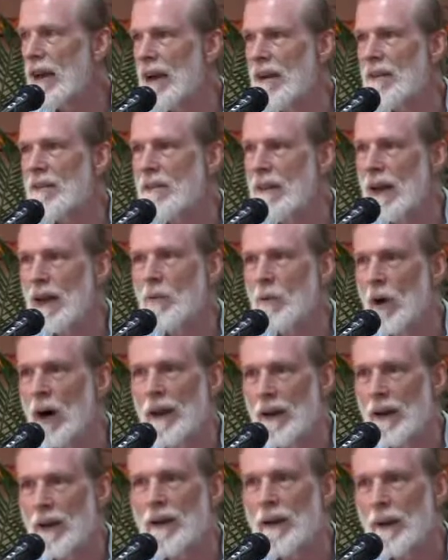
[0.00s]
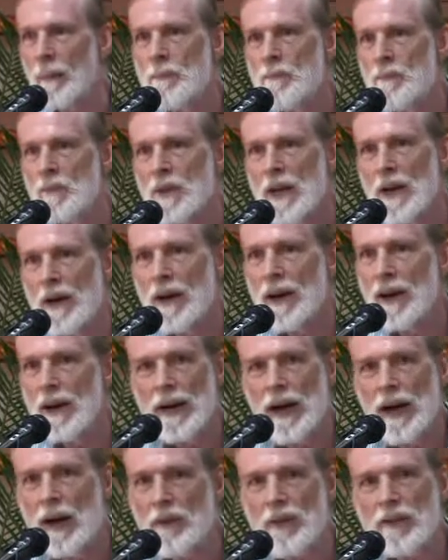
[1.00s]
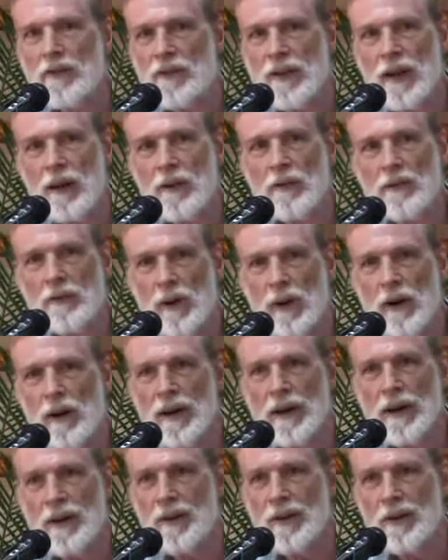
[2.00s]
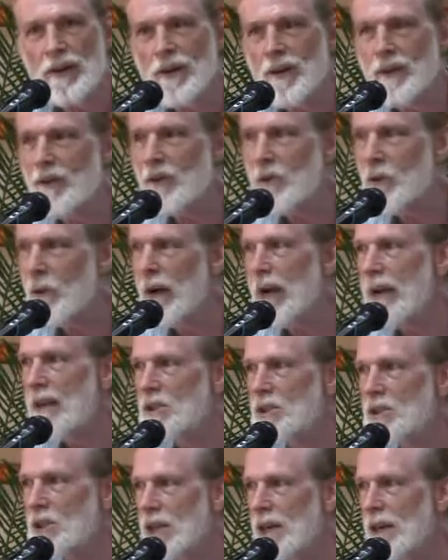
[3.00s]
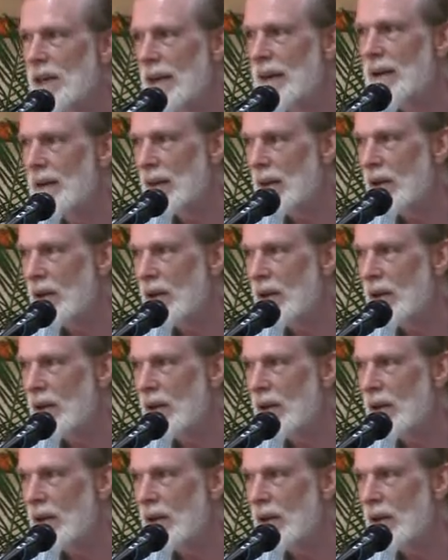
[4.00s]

as they run. Now, this sounds very strange and